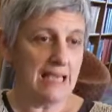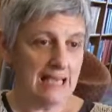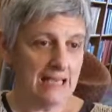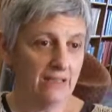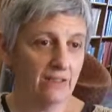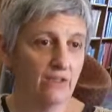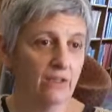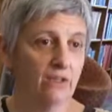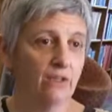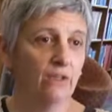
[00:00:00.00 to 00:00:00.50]

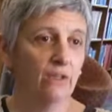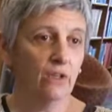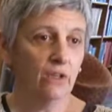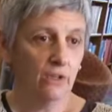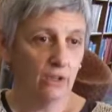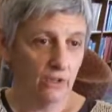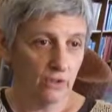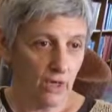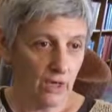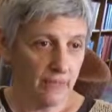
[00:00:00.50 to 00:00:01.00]
in
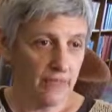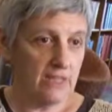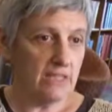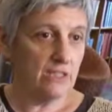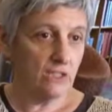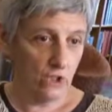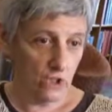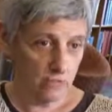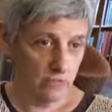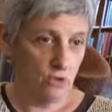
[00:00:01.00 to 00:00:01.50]

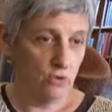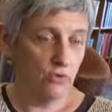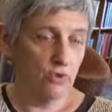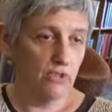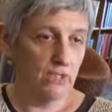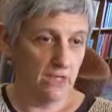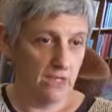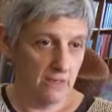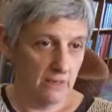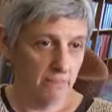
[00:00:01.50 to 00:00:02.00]
these
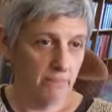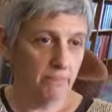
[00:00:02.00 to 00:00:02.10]
community